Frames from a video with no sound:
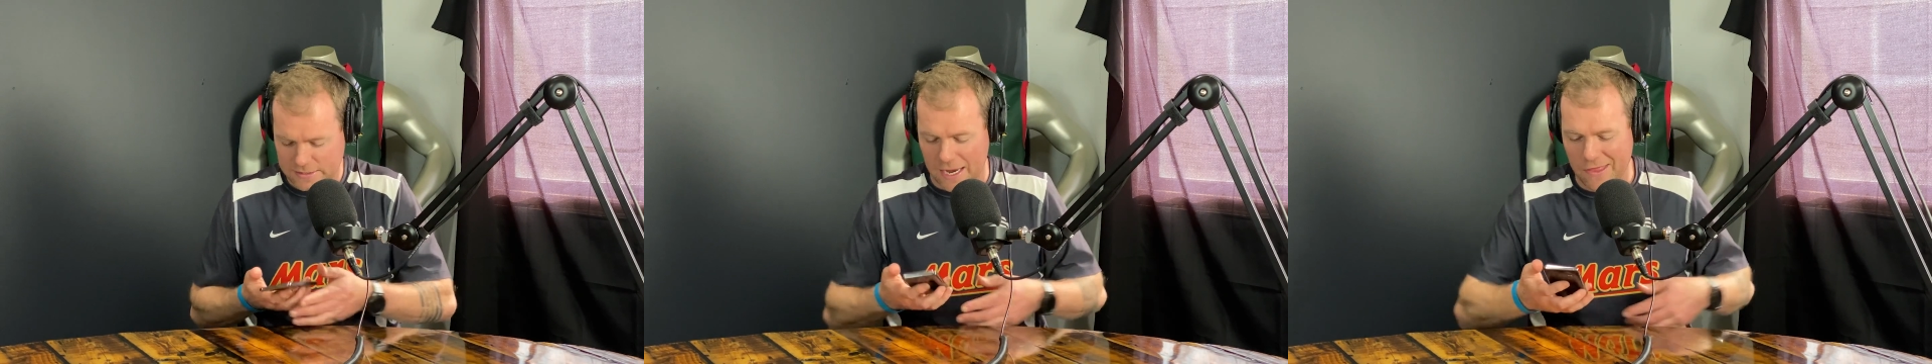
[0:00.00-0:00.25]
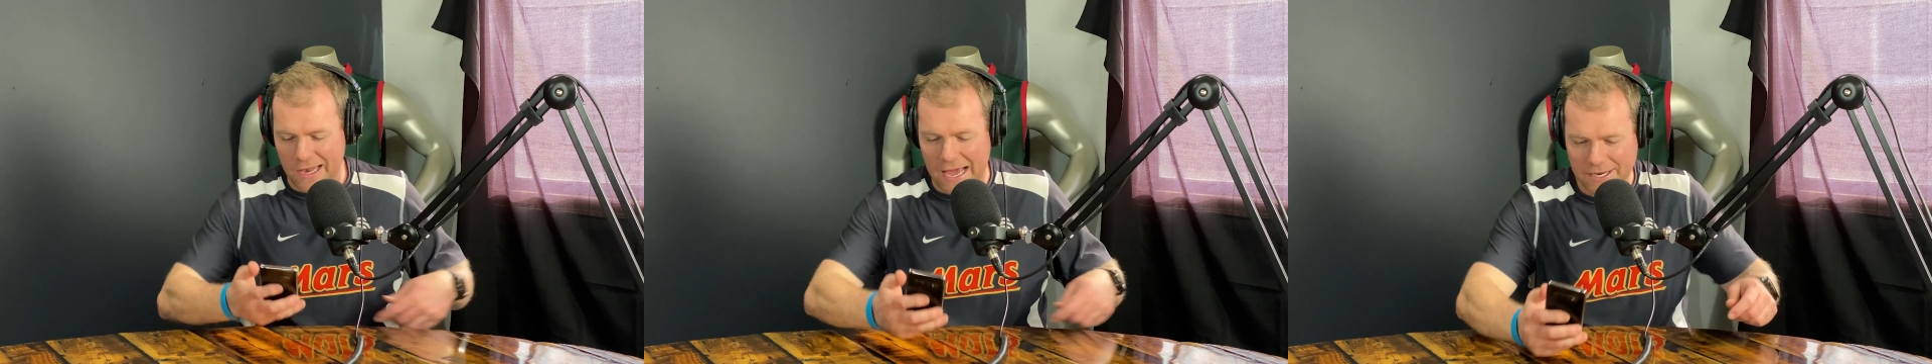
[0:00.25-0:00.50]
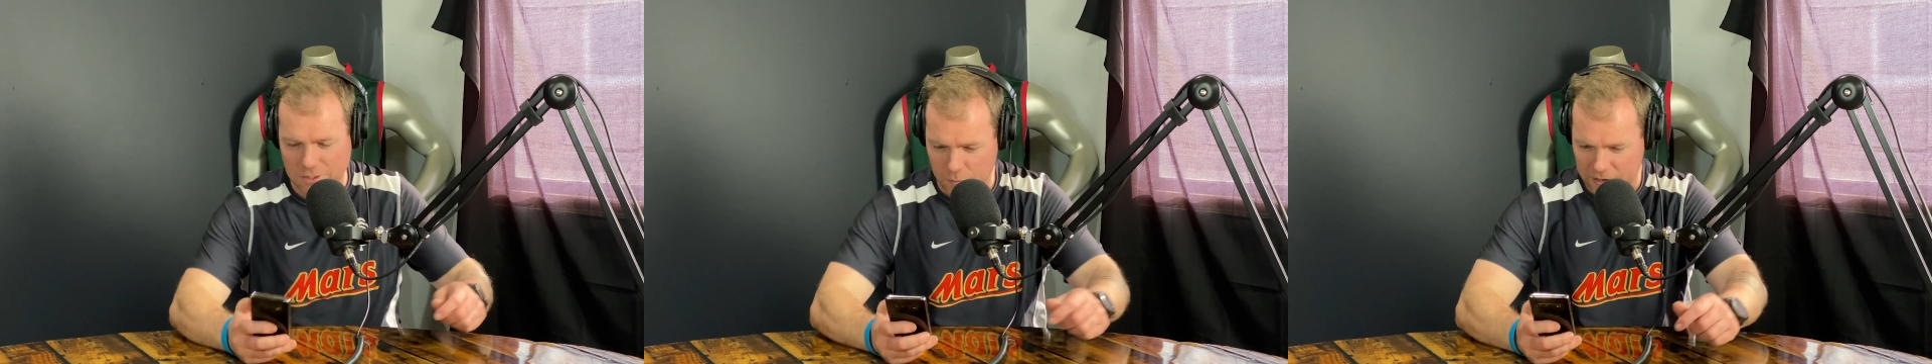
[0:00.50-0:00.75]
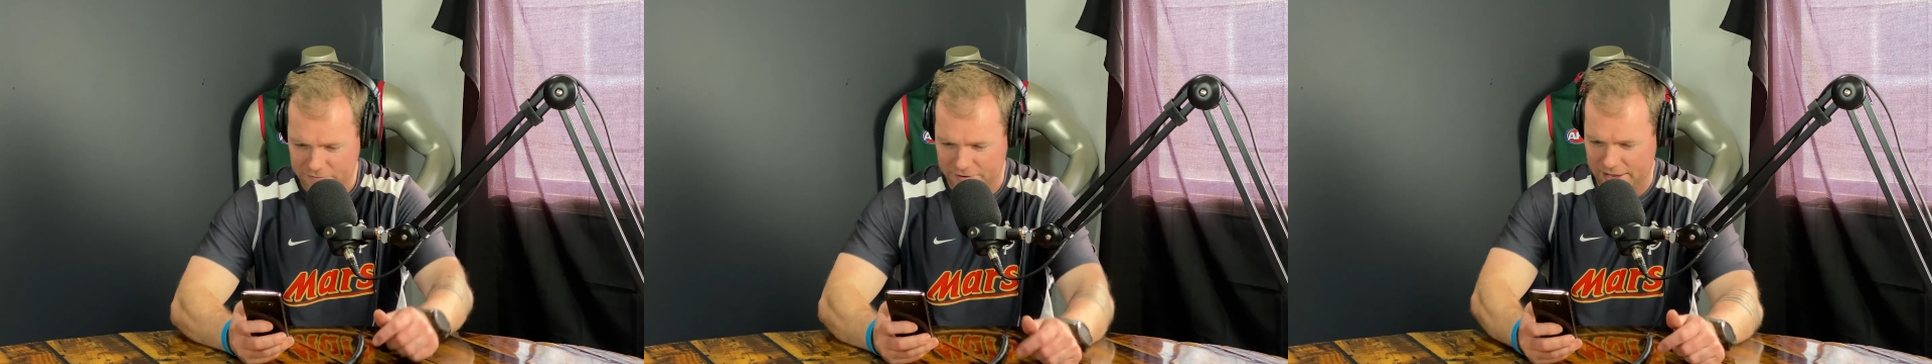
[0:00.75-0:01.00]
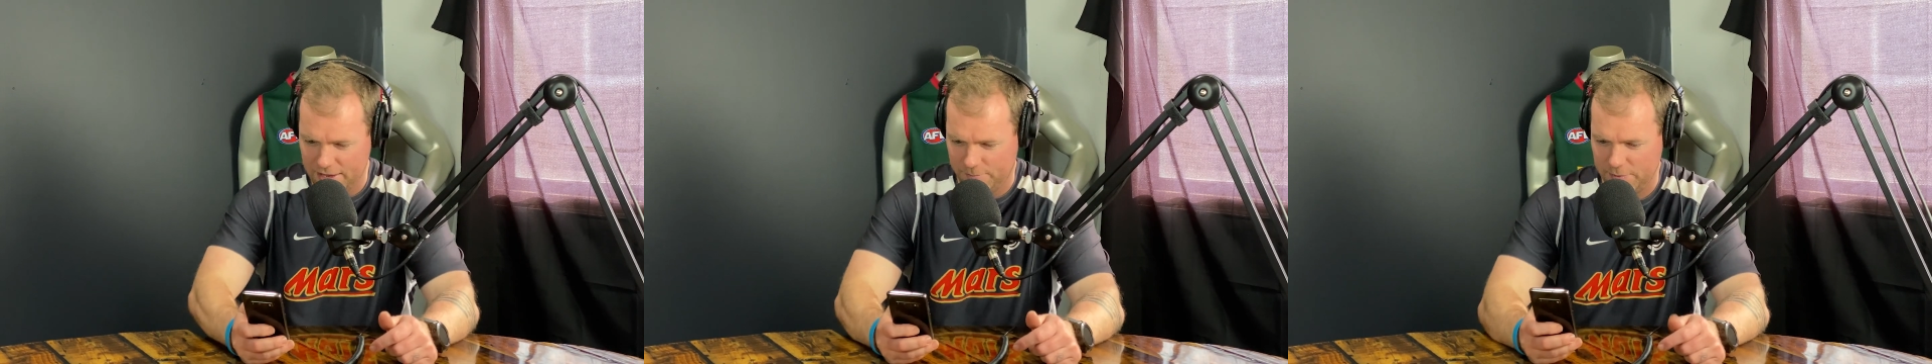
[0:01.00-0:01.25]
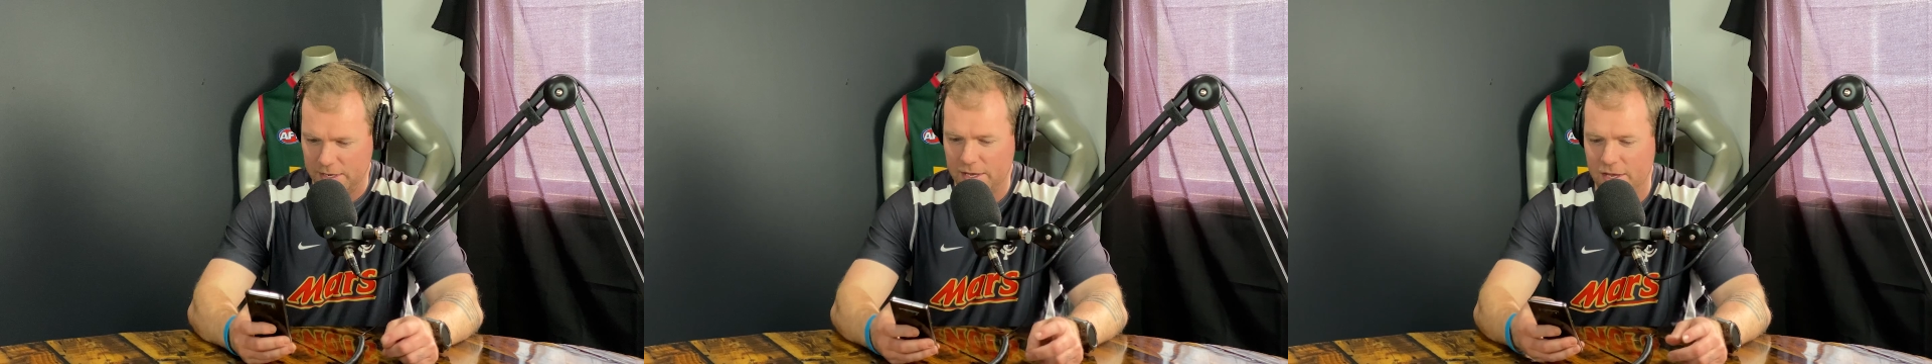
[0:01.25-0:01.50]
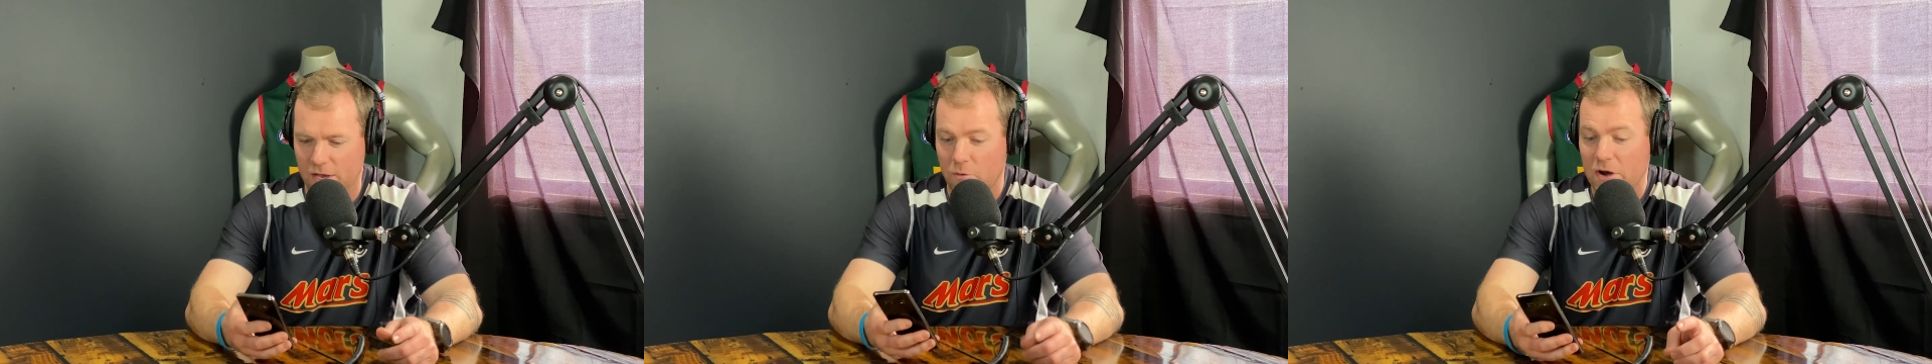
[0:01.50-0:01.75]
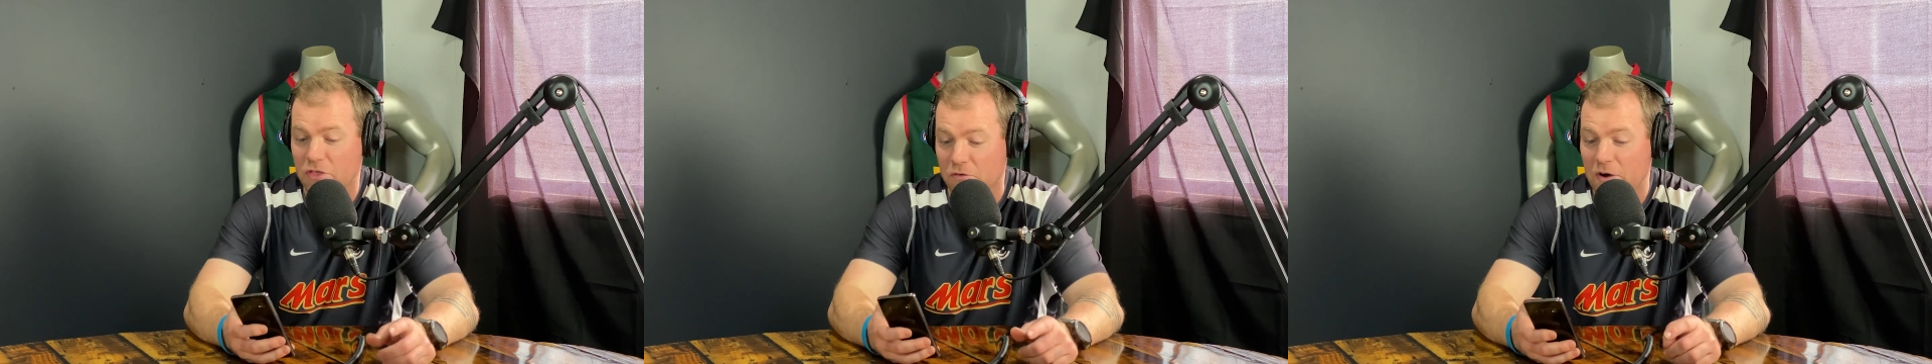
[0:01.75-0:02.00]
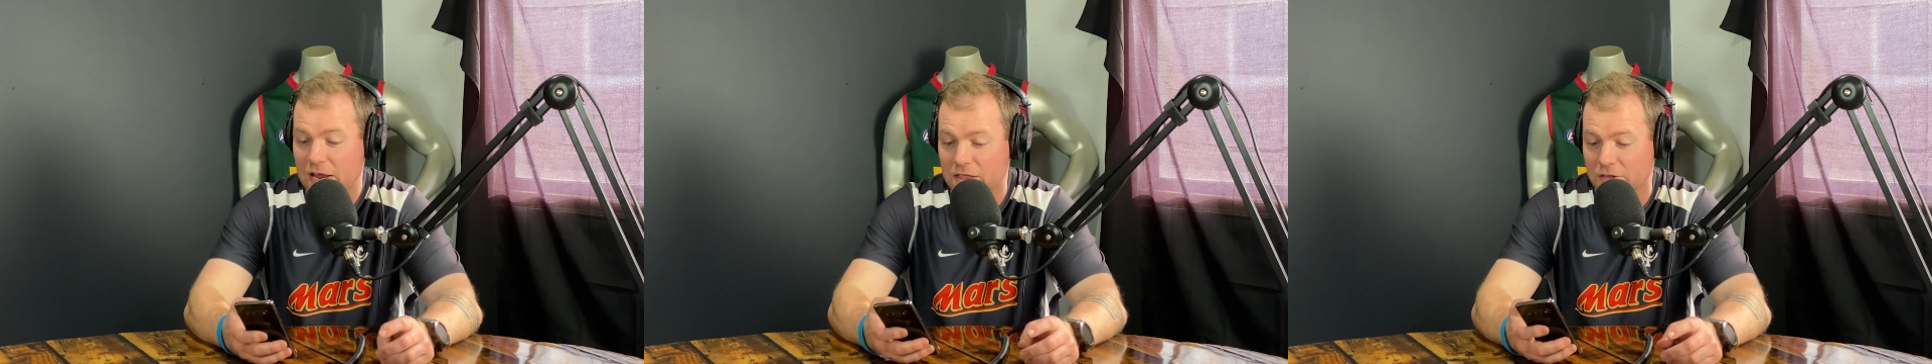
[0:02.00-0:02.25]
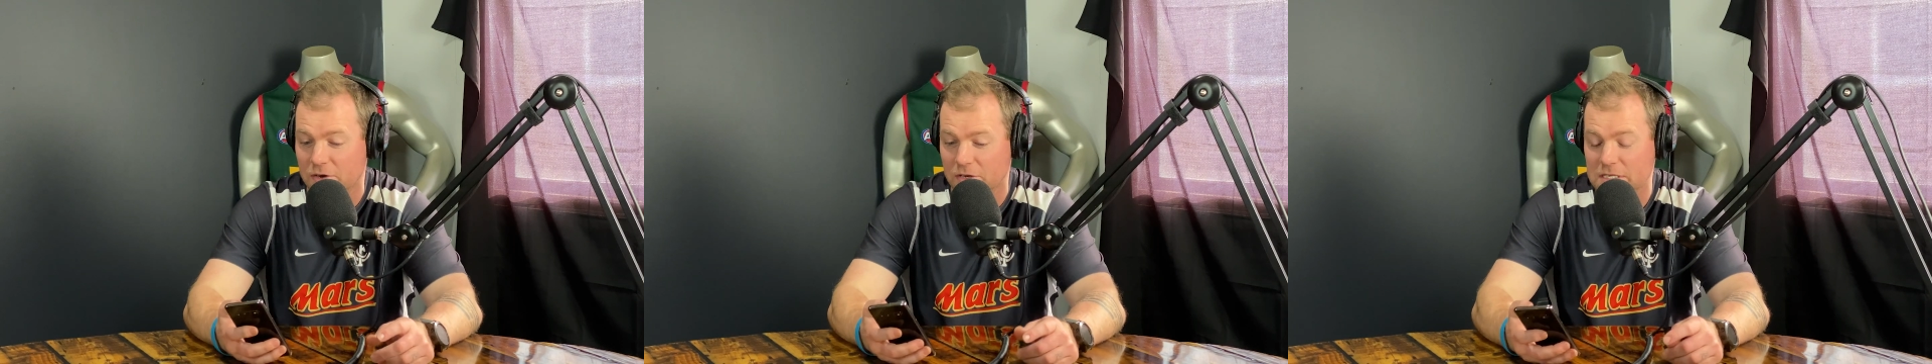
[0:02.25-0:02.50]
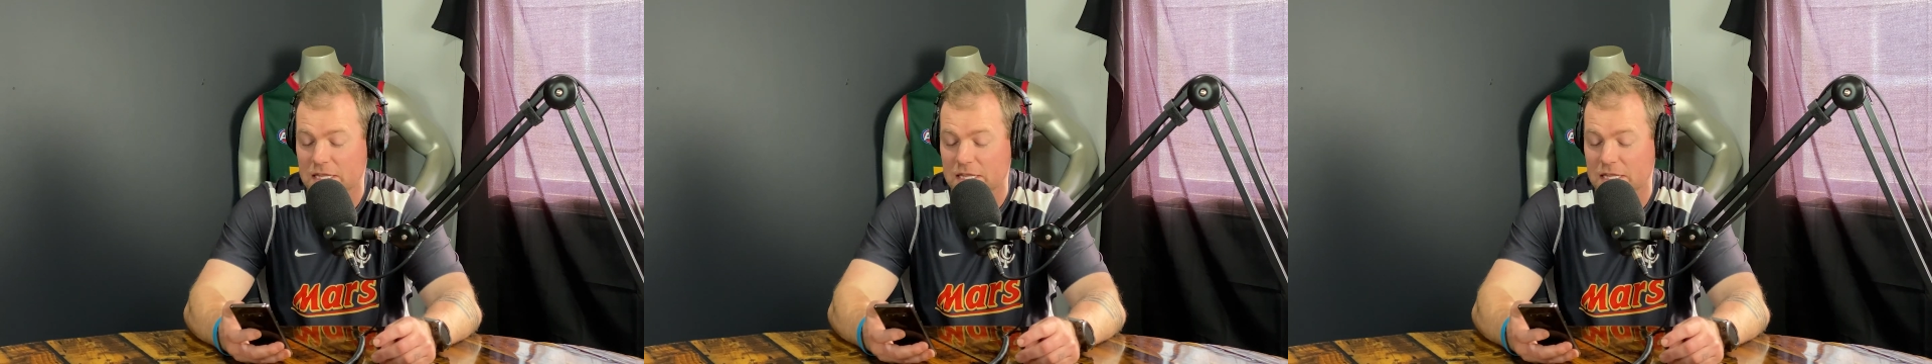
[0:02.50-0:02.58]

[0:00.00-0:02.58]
So the latest revamp, Aretha Franklin